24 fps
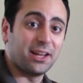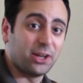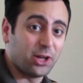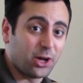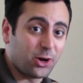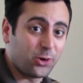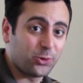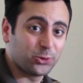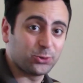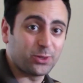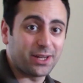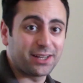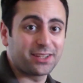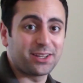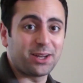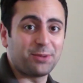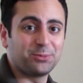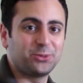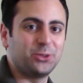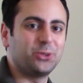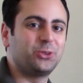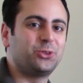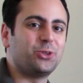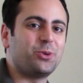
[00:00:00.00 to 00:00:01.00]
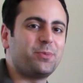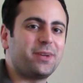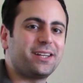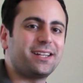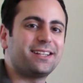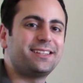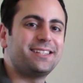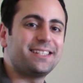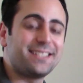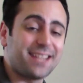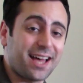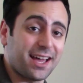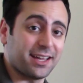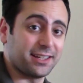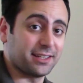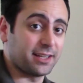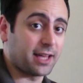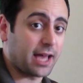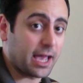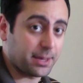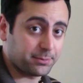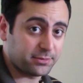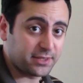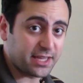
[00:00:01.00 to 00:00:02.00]
Hello and welcome to 2-Minute
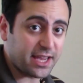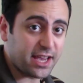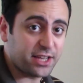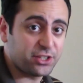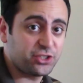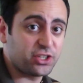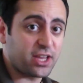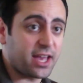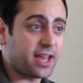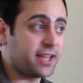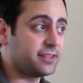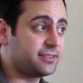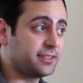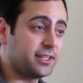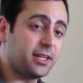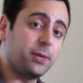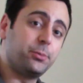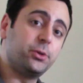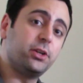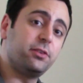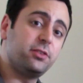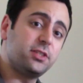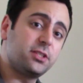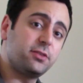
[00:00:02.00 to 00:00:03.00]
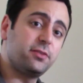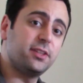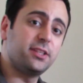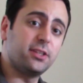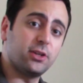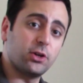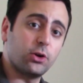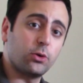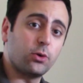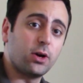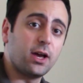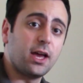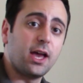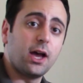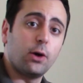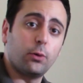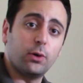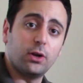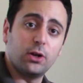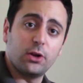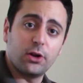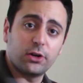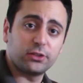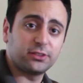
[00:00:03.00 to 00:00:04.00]
Design. I'm Dej, and in a previous video
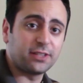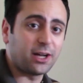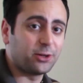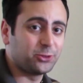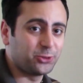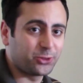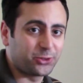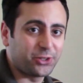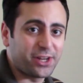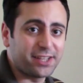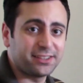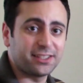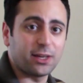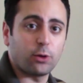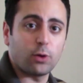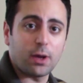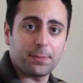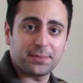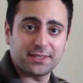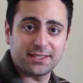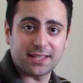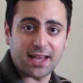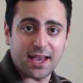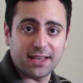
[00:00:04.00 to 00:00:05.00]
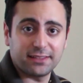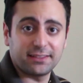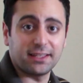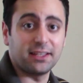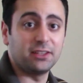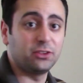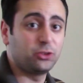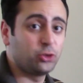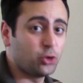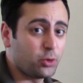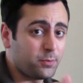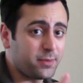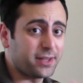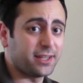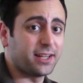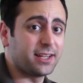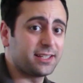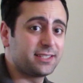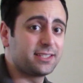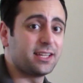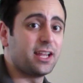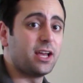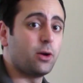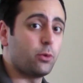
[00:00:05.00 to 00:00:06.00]
we learned how to create a website in 2
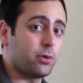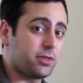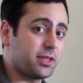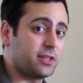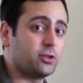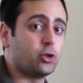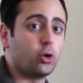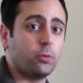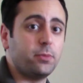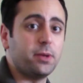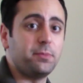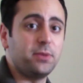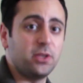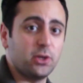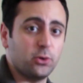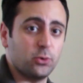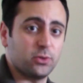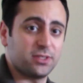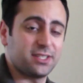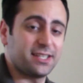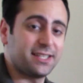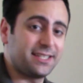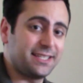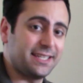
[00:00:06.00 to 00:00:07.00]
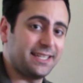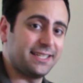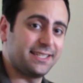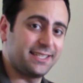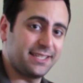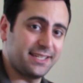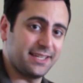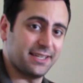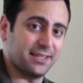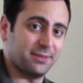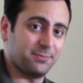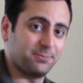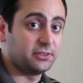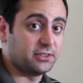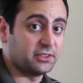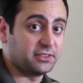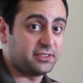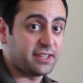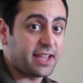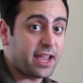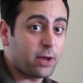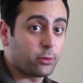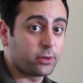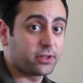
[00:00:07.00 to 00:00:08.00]
minutes with Adobe Muse CC.
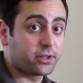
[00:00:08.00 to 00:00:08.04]
Today